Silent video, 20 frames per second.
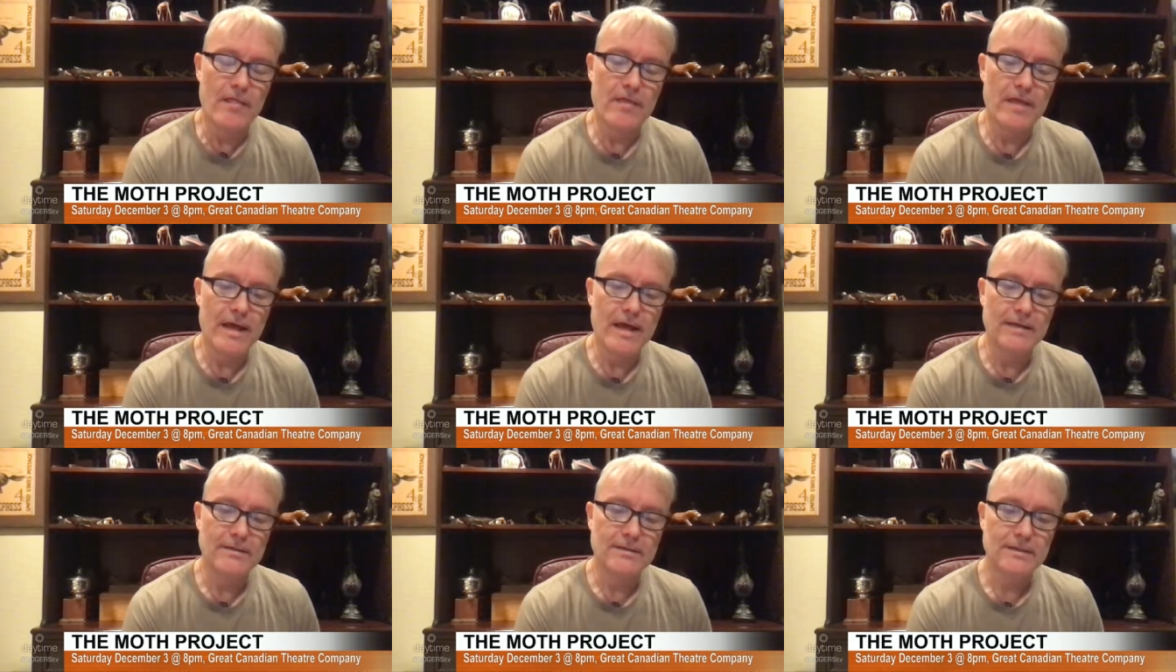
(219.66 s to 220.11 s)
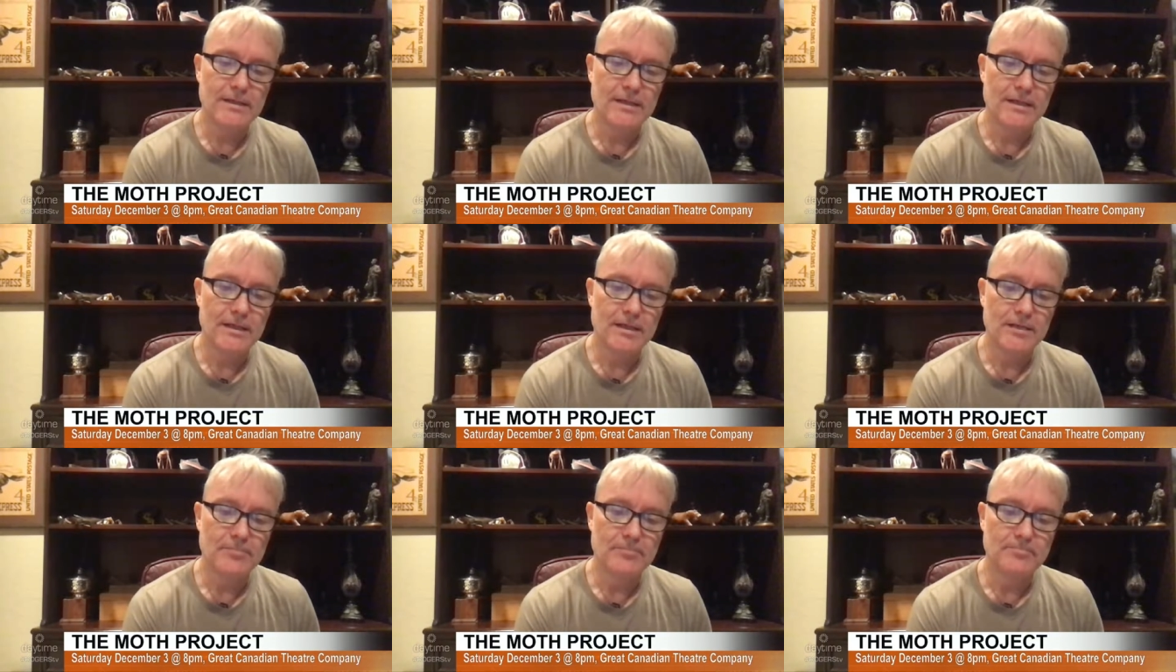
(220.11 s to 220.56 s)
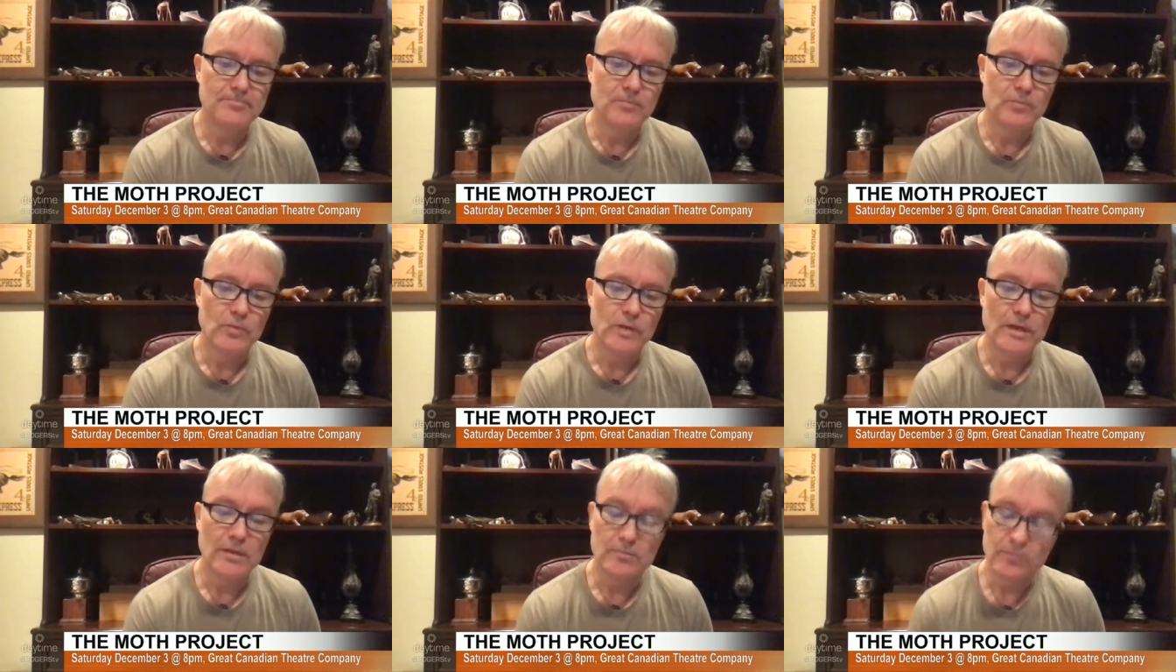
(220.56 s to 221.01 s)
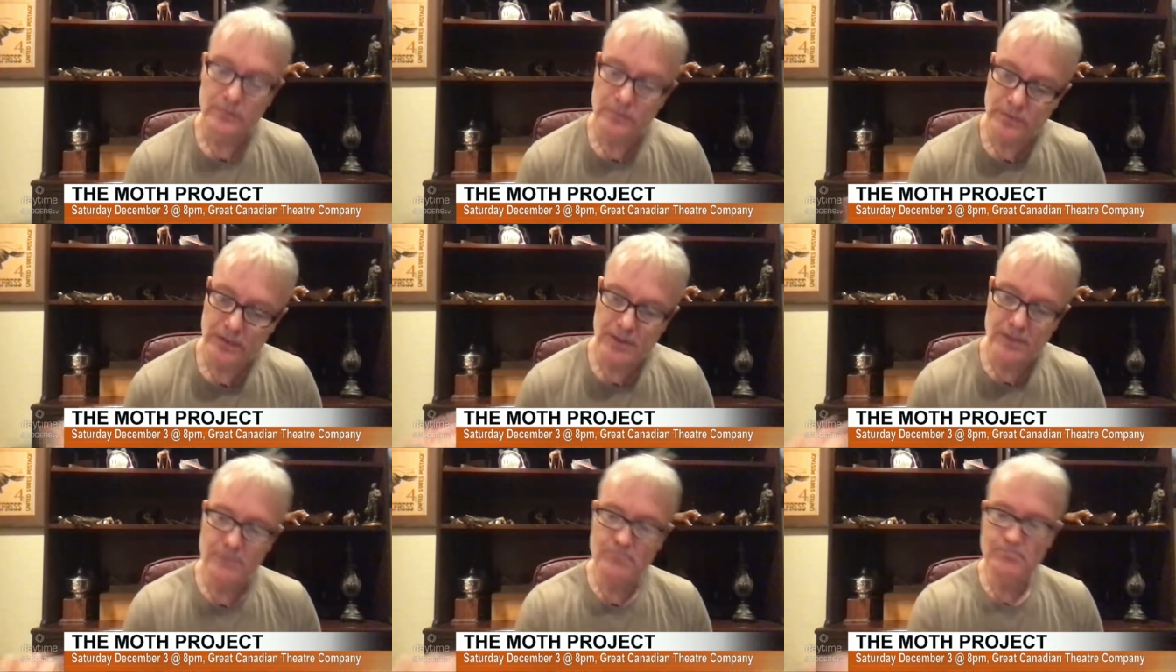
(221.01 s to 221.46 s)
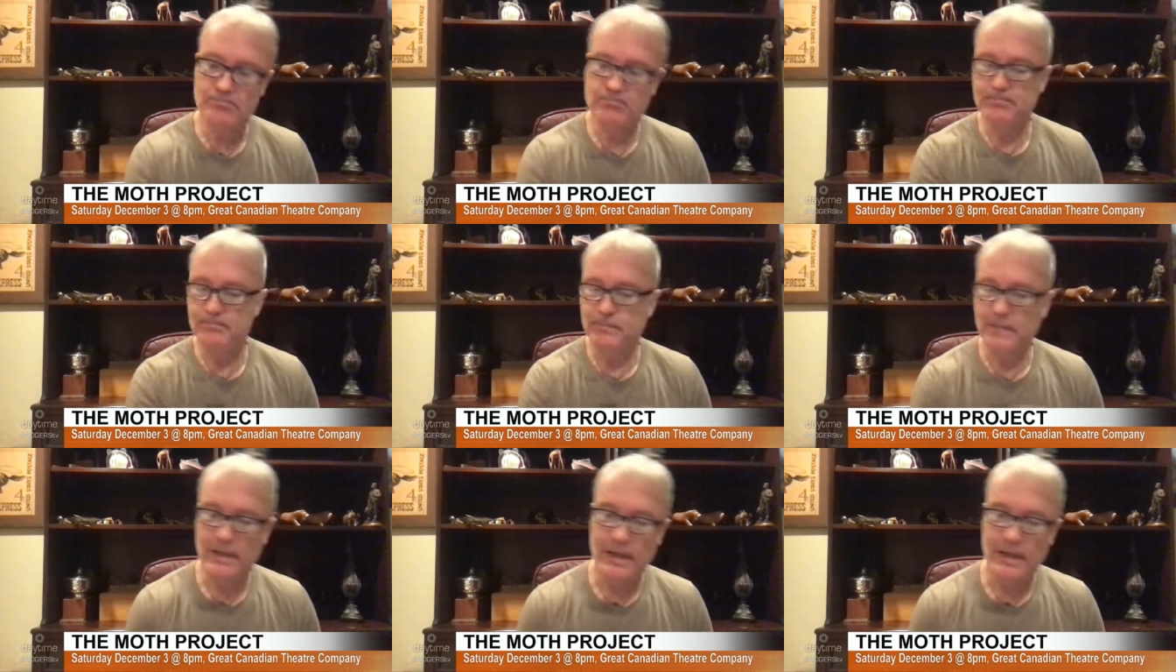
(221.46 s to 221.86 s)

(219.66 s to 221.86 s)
that, uh, well, um,